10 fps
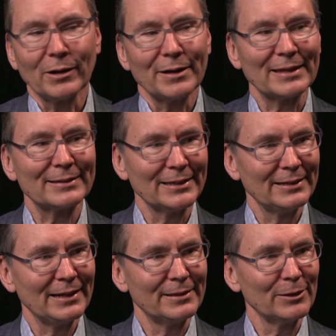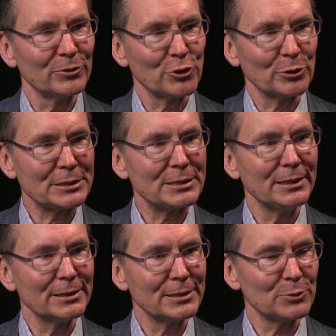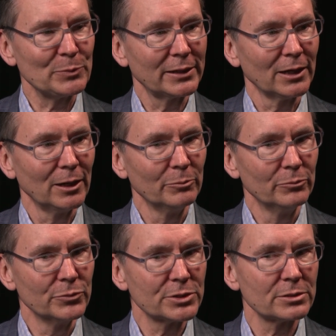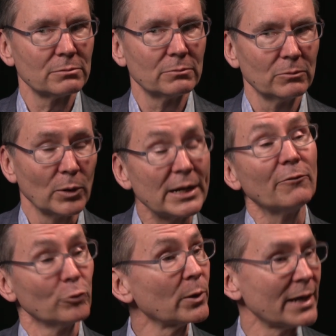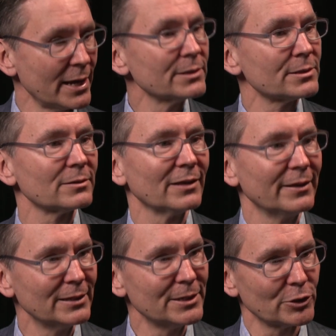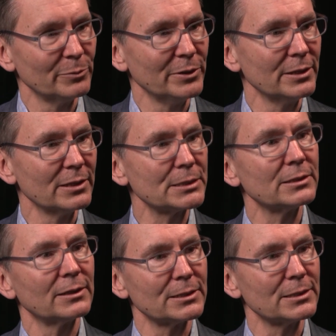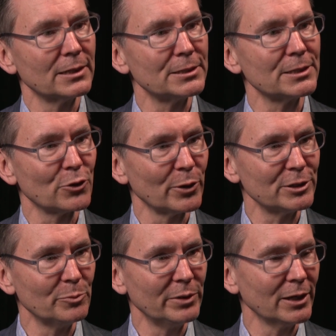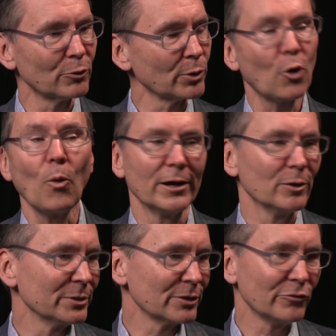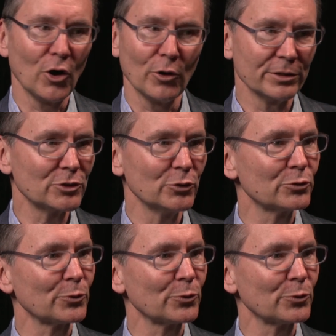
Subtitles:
I think what you're going to see is this becomes what everyone has. I think these are going to be this is going to be a requirement of all the students.